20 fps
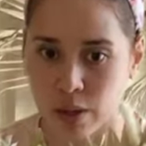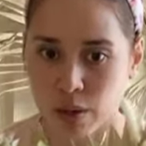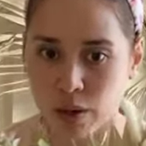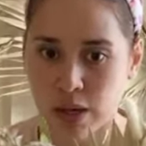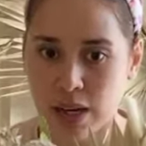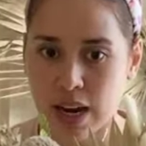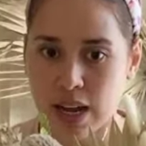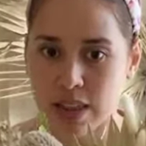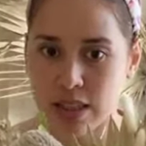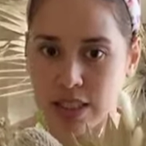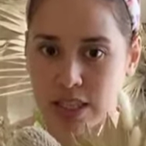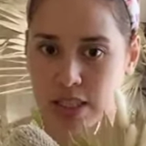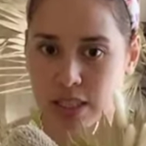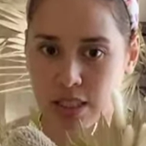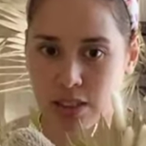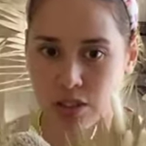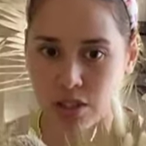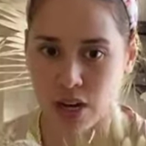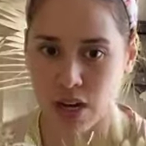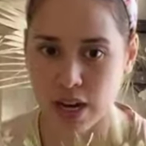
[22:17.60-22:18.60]
now that it's
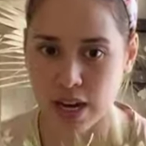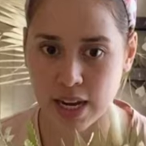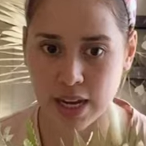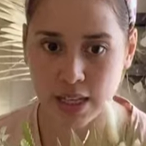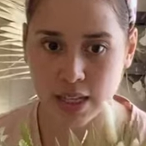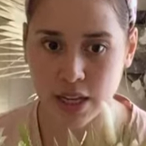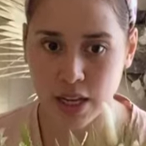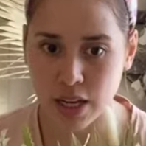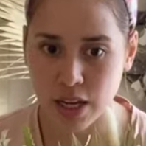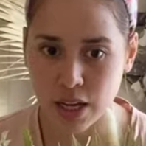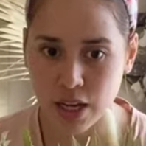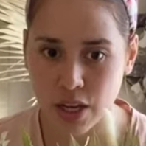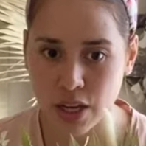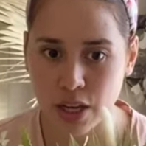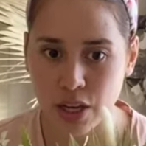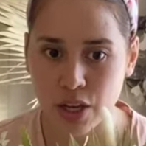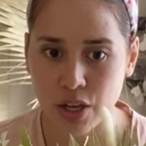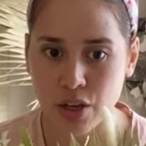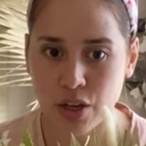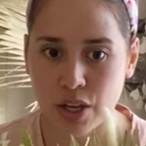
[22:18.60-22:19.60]
tied
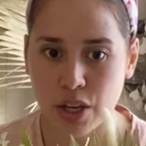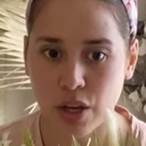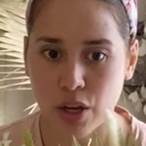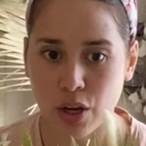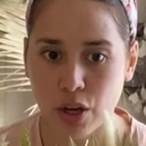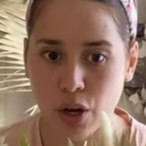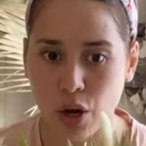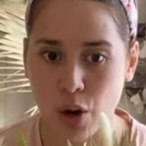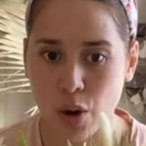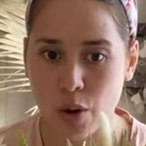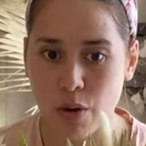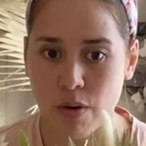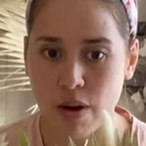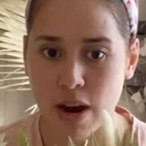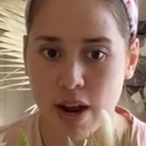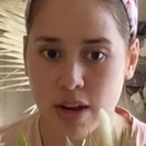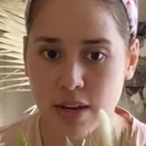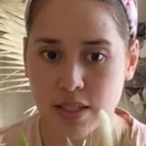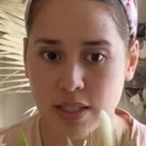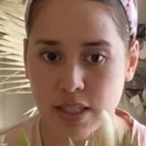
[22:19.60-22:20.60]
you can go
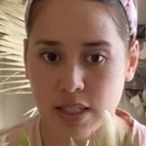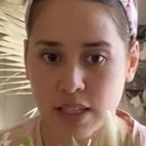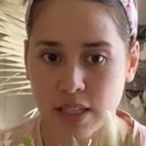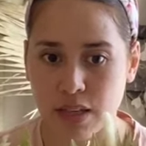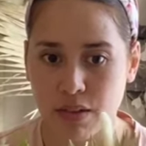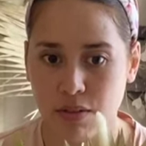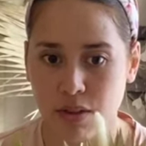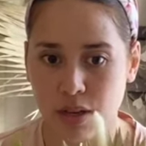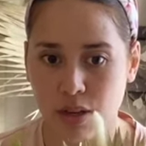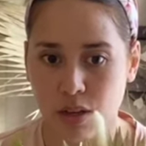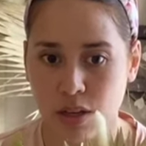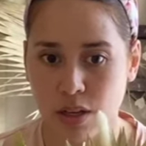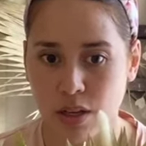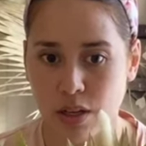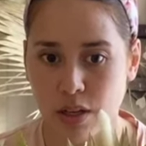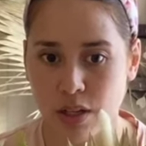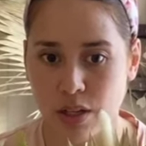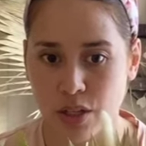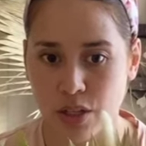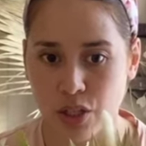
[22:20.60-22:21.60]
around and give it a
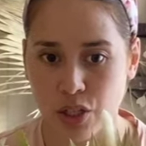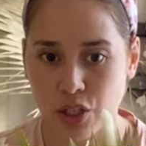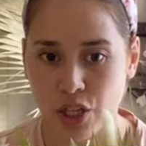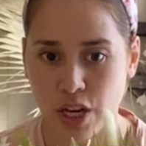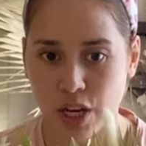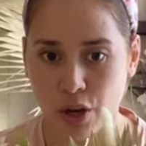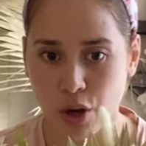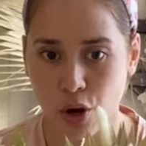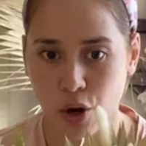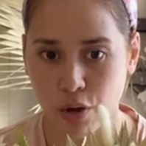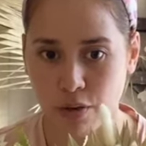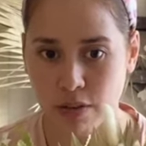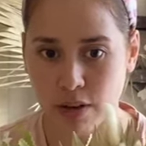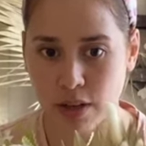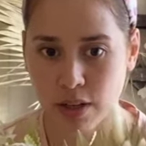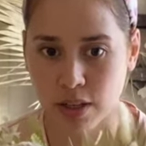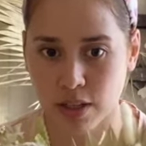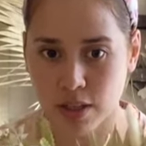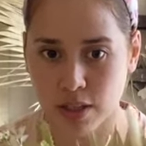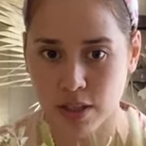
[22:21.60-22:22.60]
check over
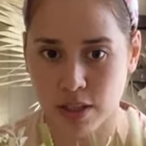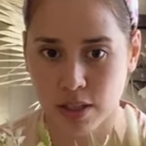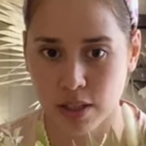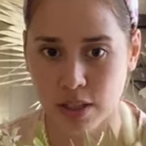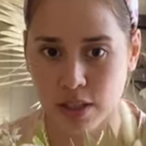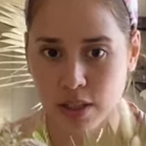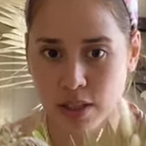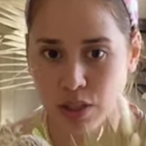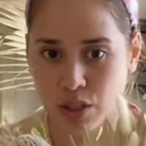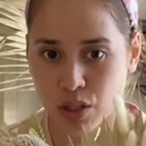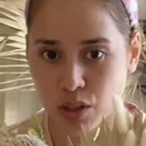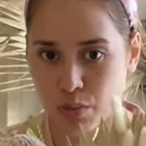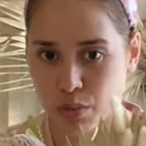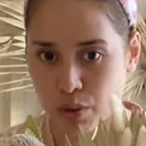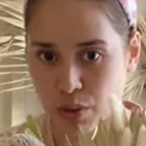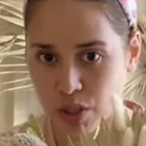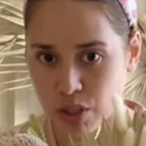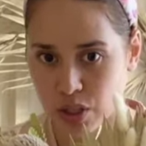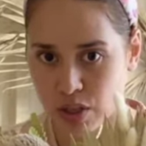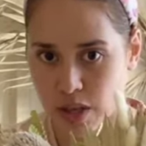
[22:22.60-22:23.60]
so
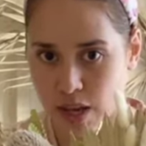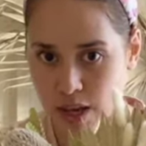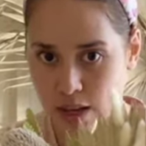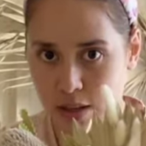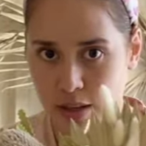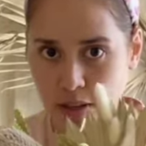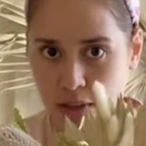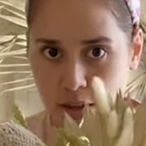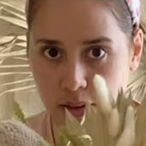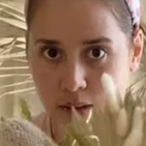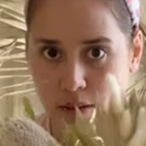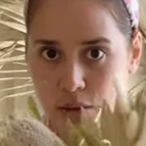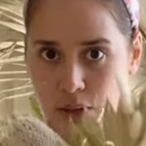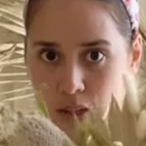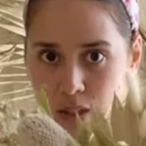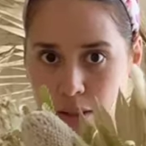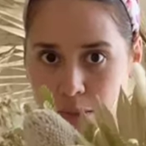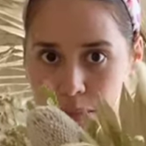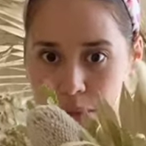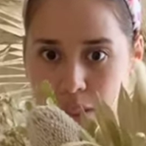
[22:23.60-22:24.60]
push that
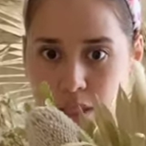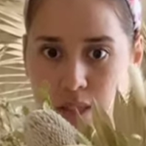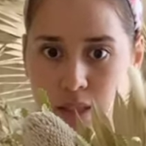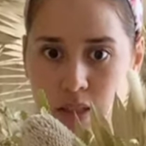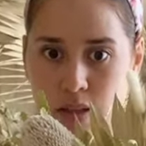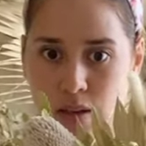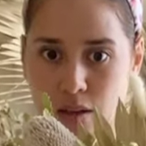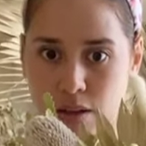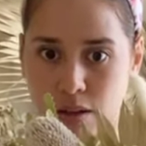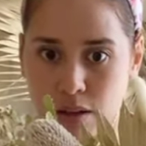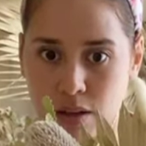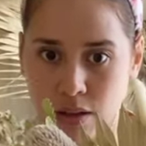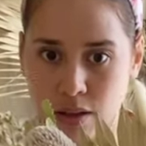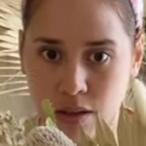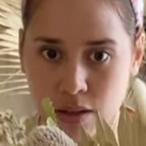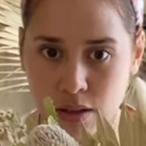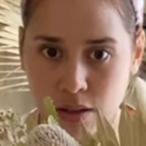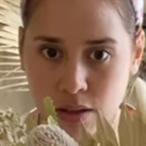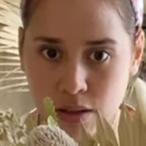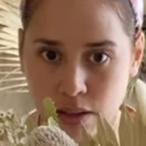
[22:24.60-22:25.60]
eucalyptus in
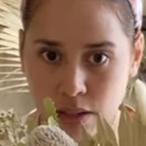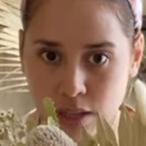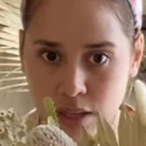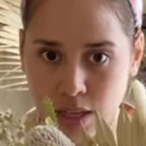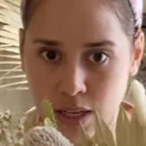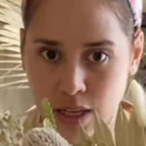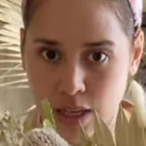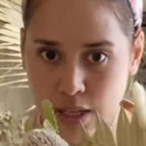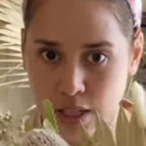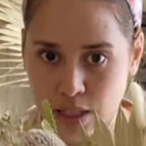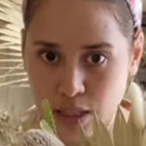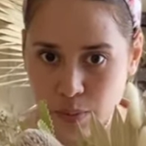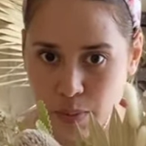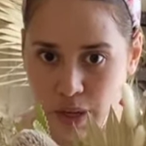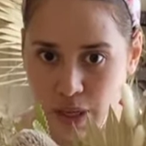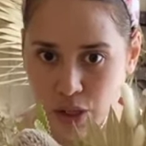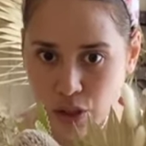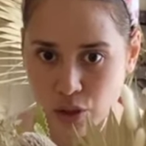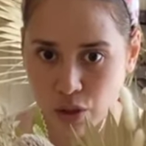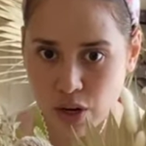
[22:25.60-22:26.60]
just make
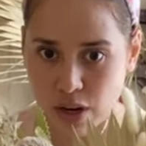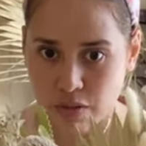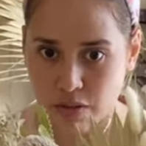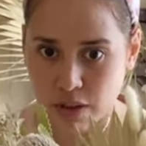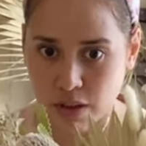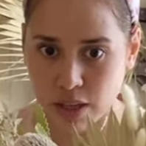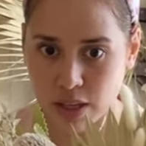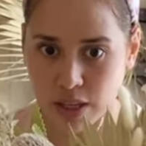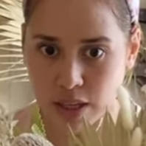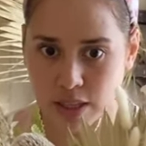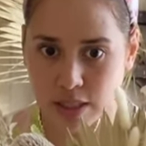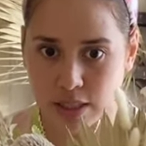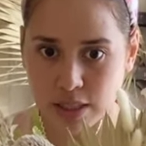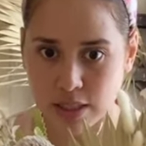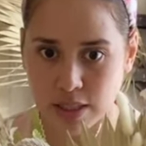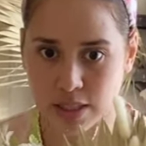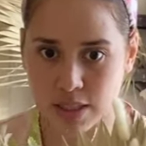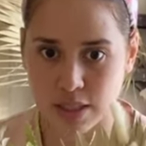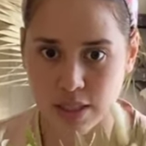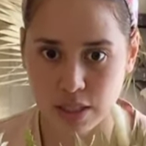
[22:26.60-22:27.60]
sure everything's
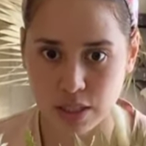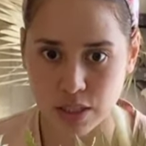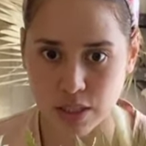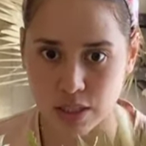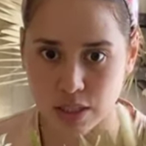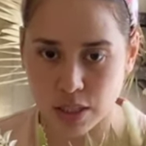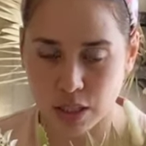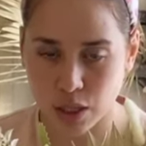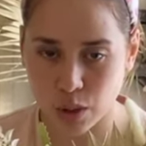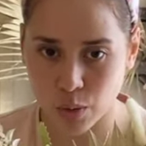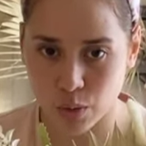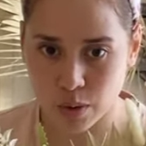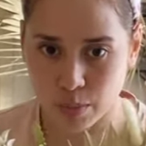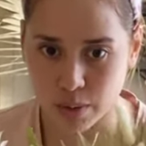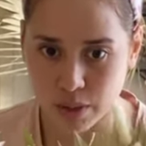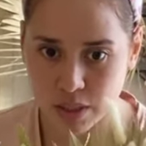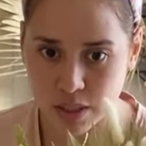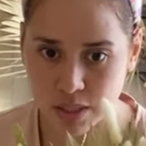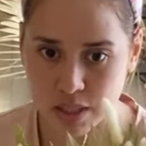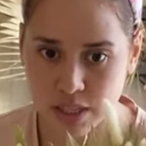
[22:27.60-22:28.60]
secure
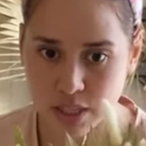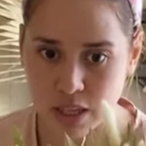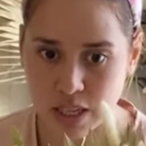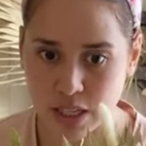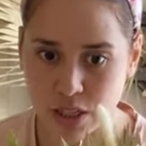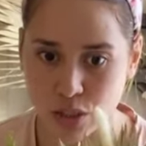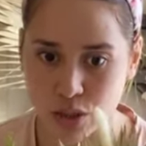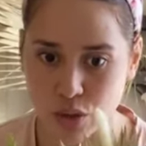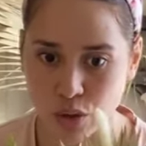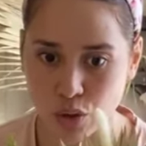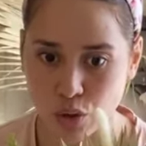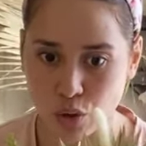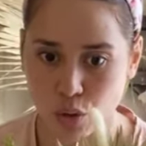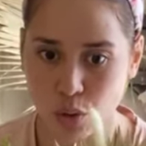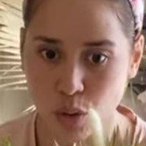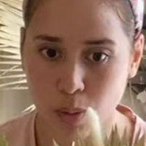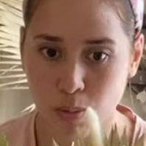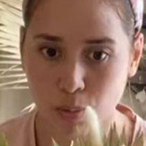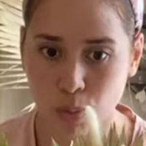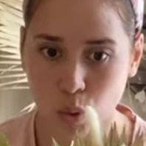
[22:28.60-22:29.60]
because things do
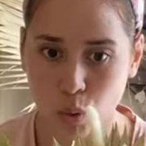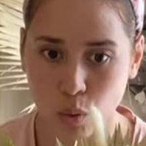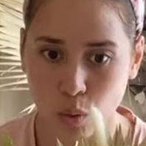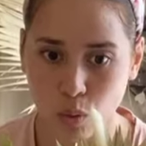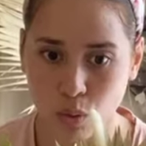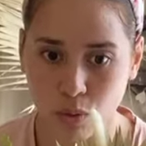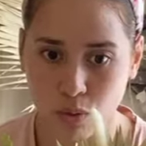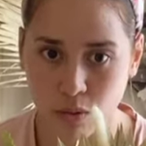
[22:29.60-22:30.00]
move